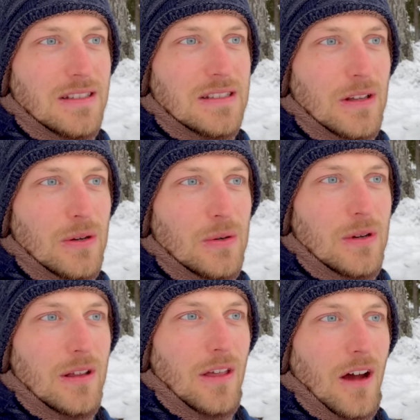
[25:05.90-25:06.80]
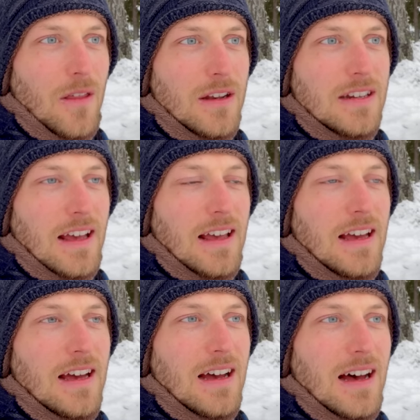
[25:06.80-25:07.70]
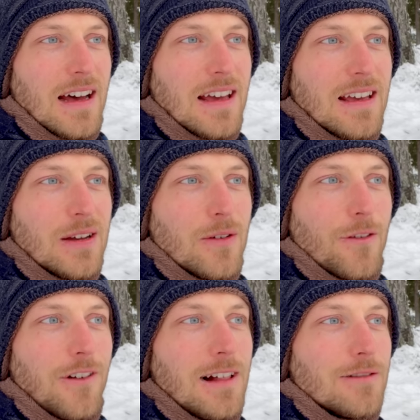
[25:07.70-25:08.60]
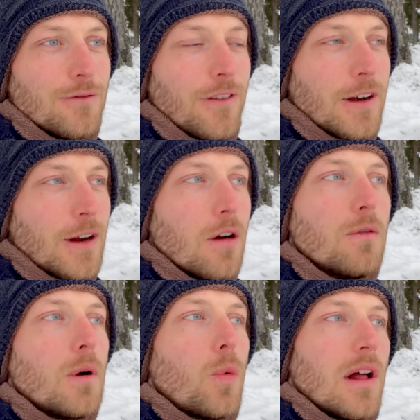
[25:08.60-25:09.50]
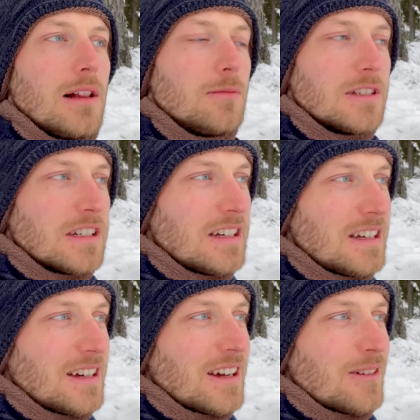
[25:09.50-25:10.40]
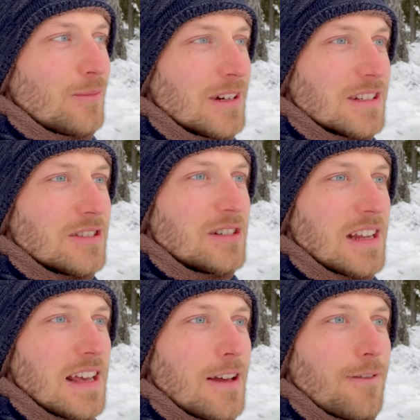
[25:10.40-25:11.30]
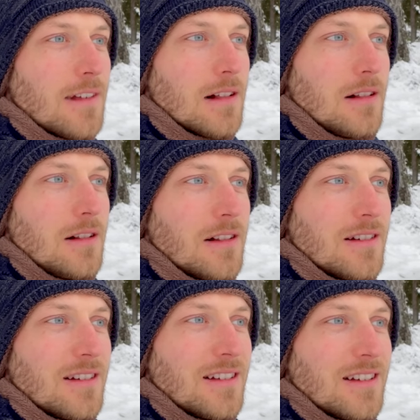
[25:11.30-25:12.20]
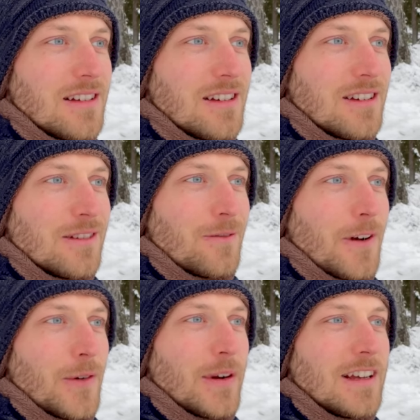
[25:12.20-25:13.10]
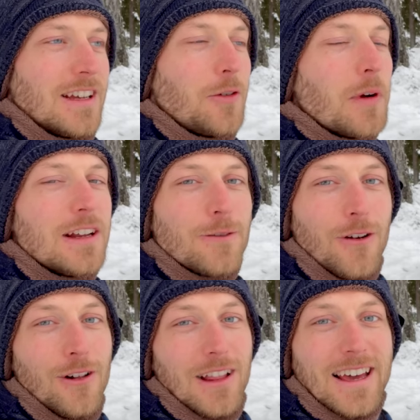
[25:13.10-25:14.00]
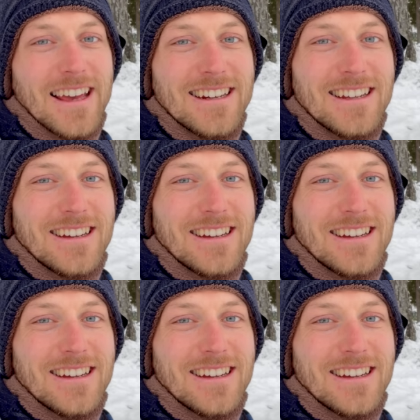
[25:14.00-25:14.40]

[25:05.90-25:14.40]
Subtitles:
So the other day I felt very overwhelmed, but today I feel very grateful again.